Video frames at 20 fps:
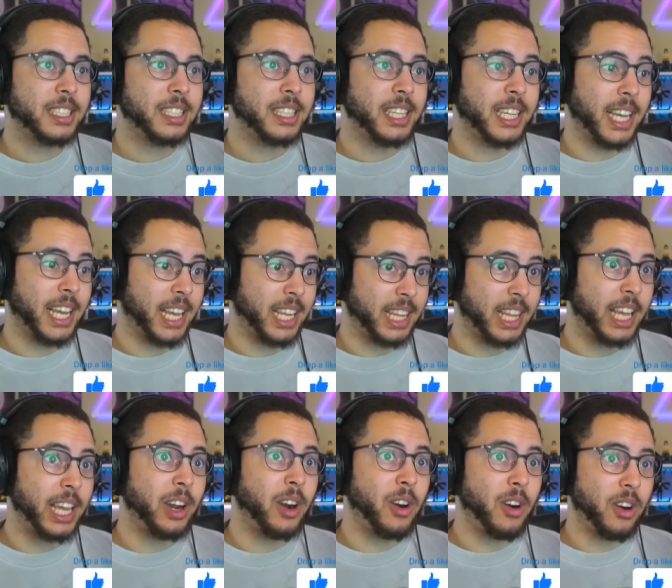Yeah, they
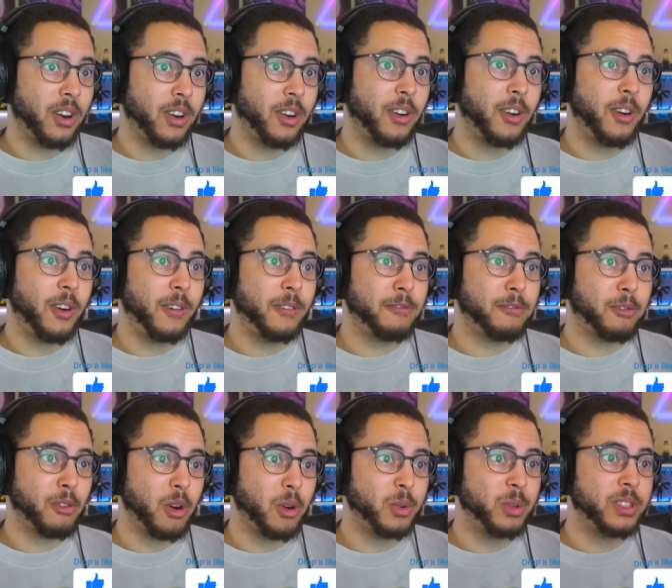are all
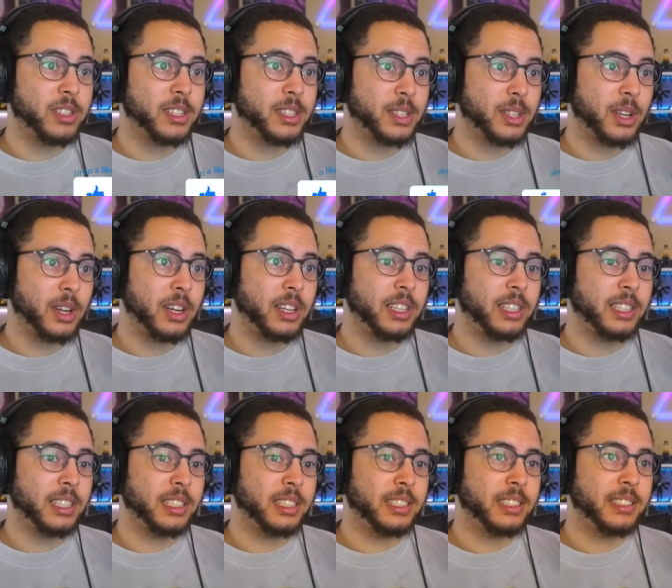frozen
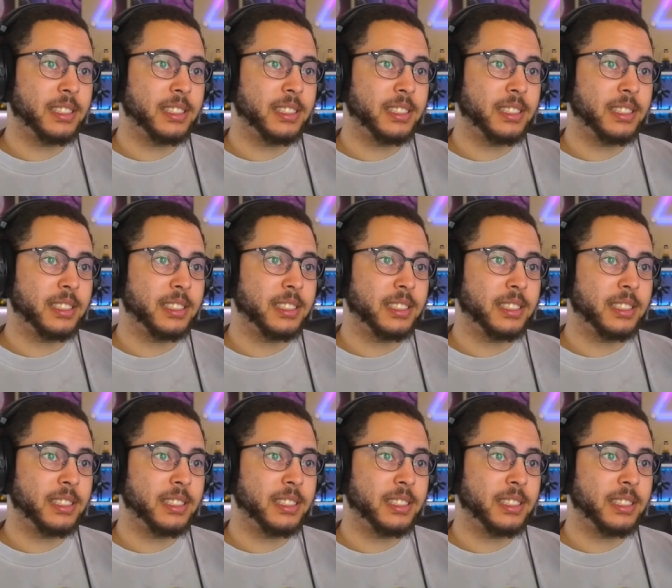solid.